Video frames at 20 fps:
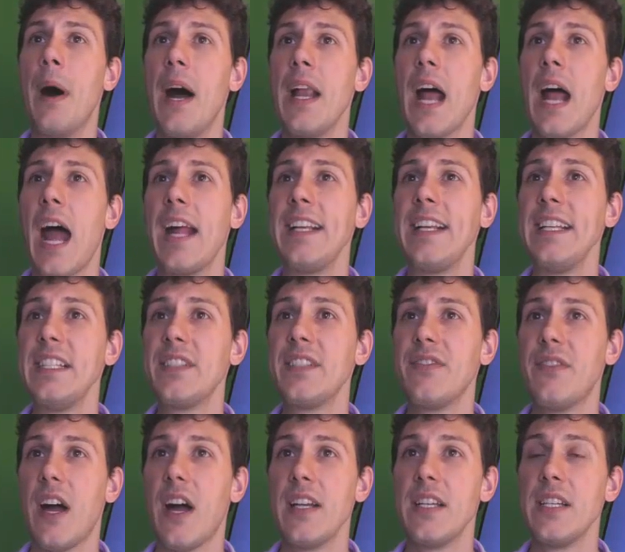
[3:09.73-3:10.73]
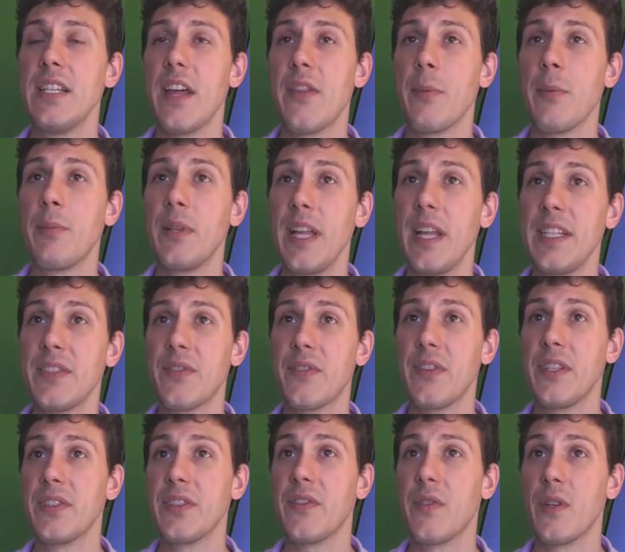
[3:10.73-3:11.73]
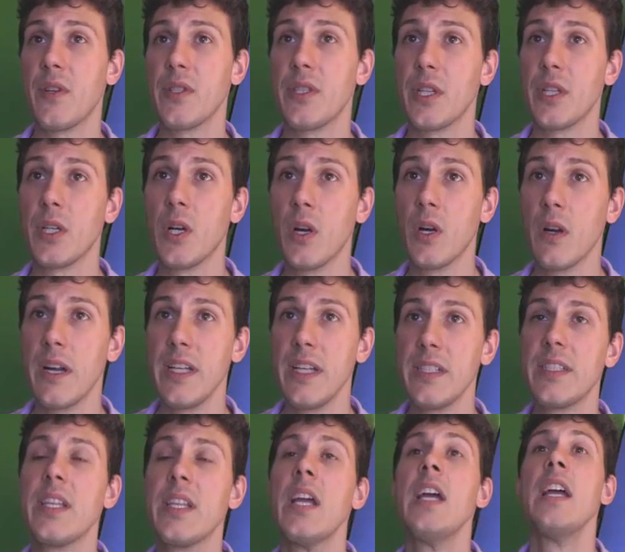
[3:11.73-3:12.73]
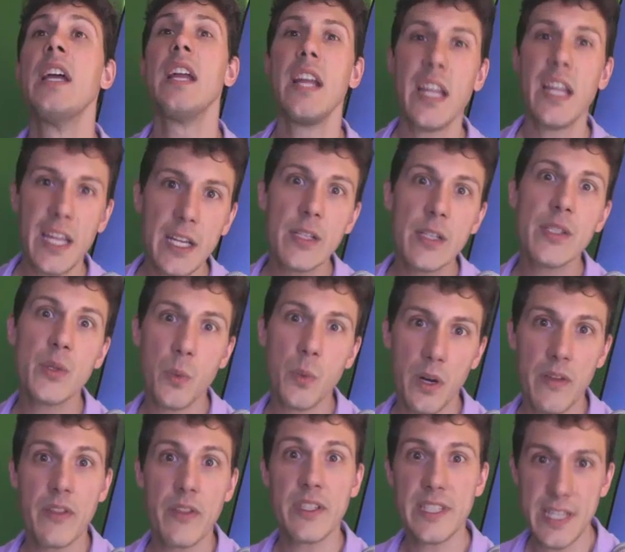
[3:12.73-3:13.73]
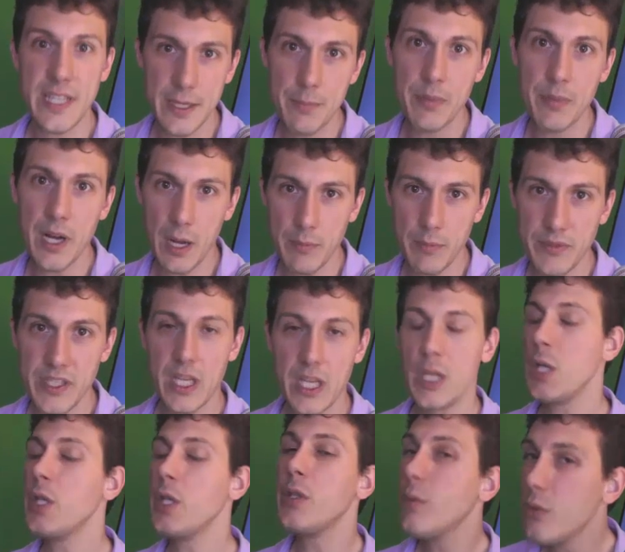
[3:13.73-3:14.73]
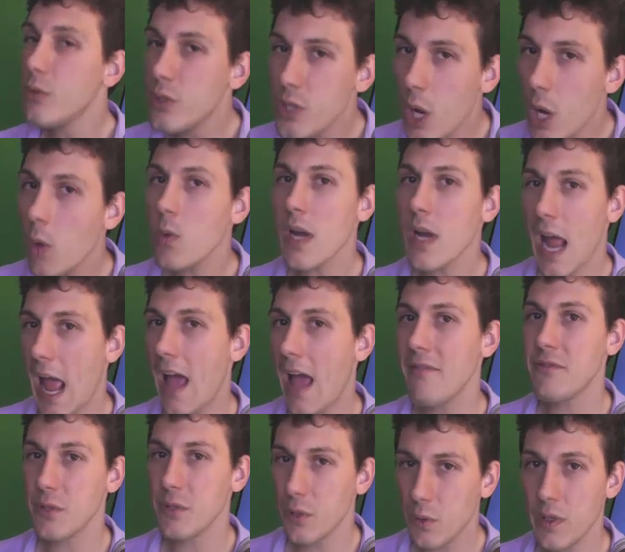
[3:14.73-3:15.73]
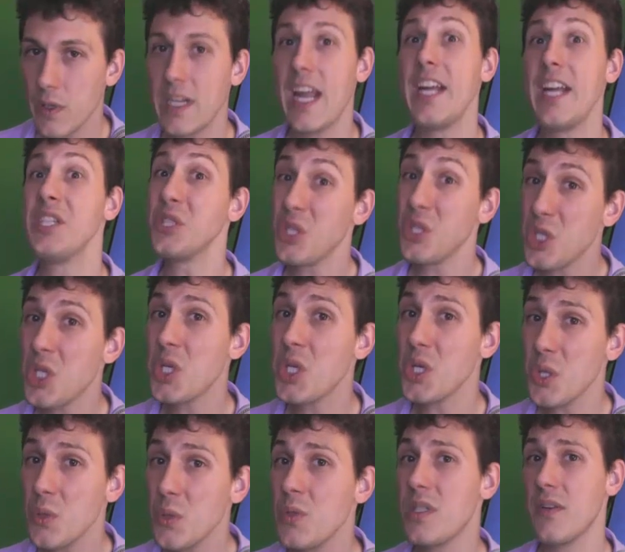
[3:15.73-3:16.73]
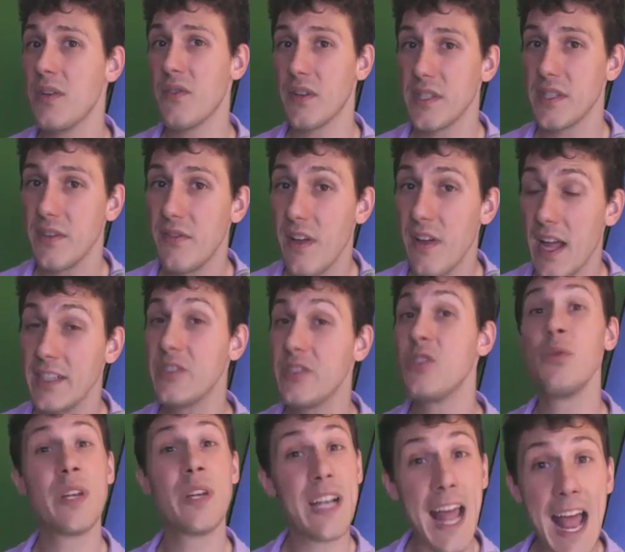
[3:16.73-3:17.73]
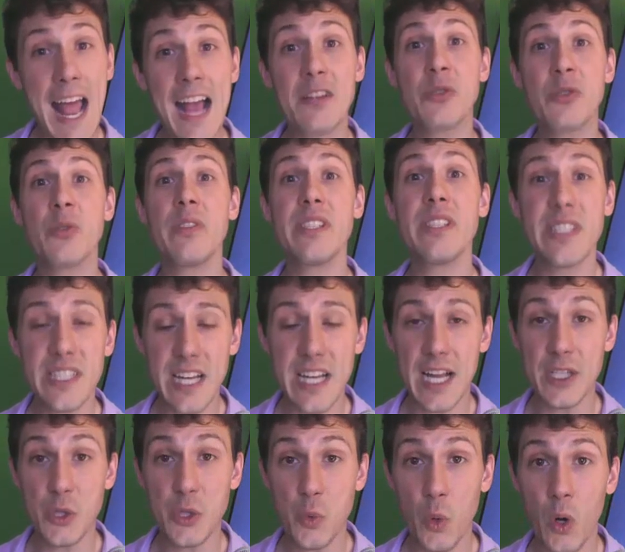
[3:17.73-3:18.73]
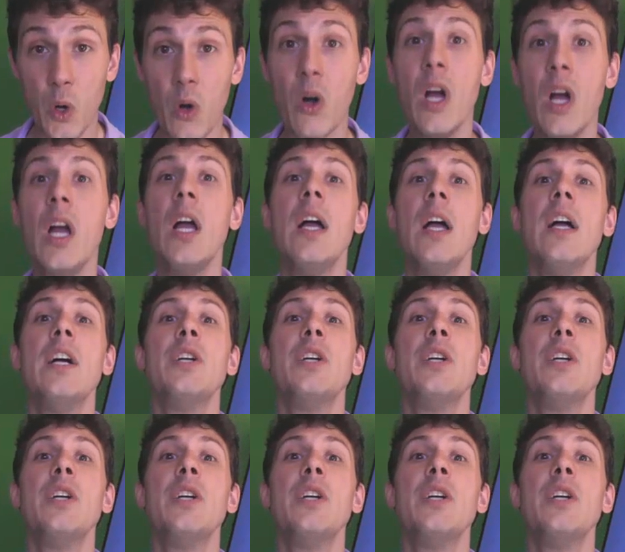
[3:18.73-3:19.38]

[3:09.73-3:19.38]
but I need to find another place for this first occurrence, here's where the tip comes in. You don't have to create 2 different events. You can actually schedule